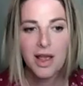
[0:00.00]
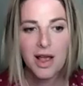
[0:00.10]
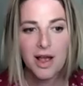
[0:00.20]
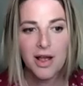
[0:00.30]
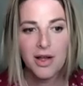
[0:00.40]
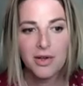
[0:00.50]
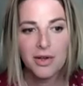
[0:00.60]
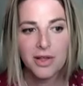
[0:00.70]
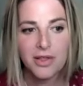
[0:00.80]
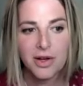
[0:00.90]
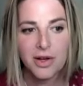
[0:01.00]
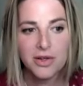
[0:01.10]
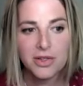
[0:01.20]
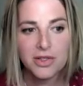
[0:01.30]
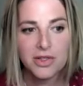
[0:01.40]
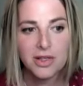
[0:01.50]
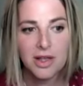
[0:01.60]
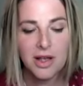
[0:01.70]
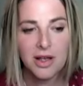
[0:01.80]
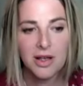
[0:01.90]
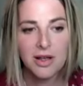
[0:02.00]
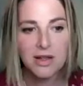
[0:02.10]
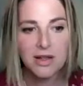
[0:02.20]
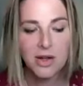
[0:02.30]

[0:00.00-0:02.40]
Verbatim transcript: Uh, there's uh,